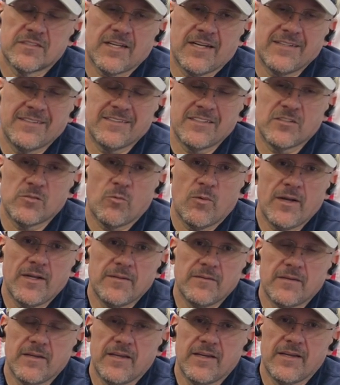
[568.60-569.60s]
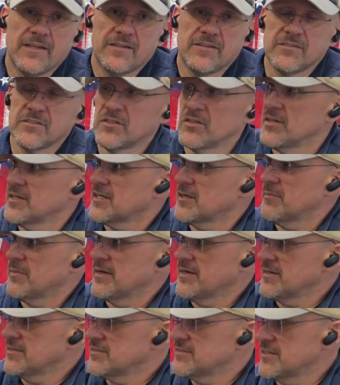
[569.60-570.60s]
side that's white. And so like on
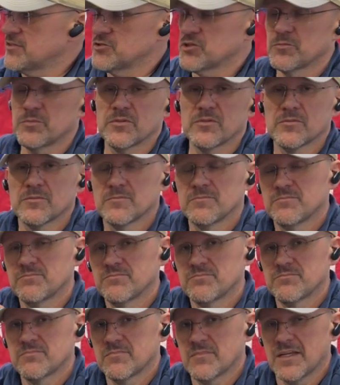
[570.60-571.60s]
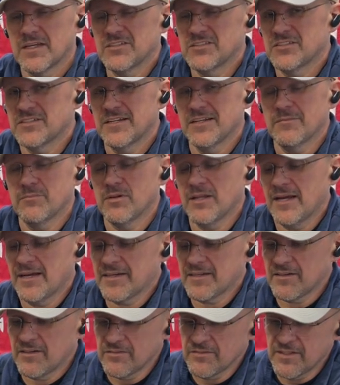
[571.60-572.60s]
my state trooper, I just did it
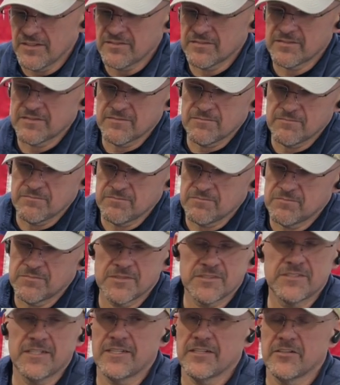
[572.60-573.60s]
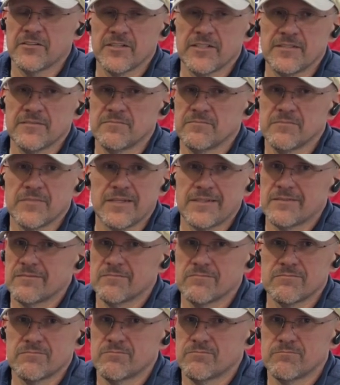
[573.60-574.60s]
black. On this, just did it green. Like
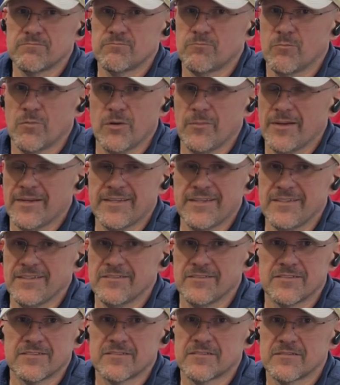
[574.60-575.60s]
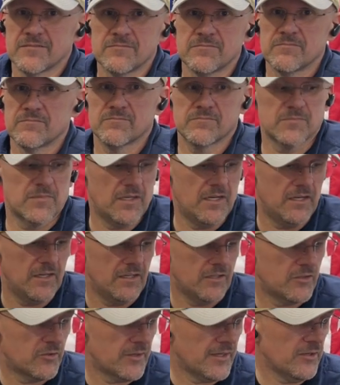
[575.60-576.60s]
one of my kids'
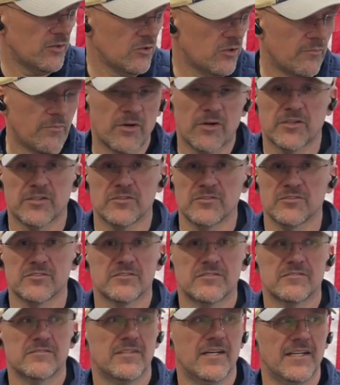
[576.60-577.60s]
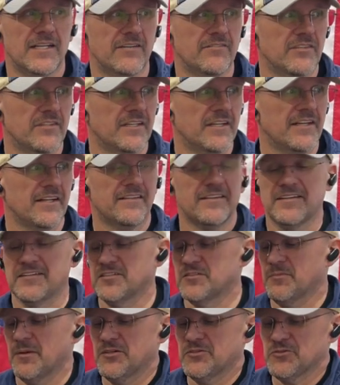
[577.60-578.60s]
uh, Crayola markers, not even
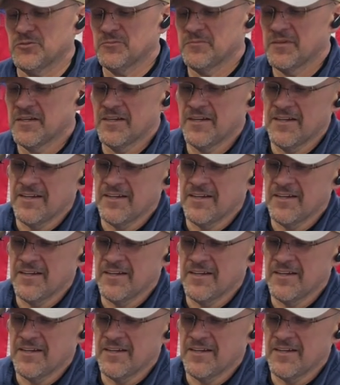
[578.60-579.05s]
anything special.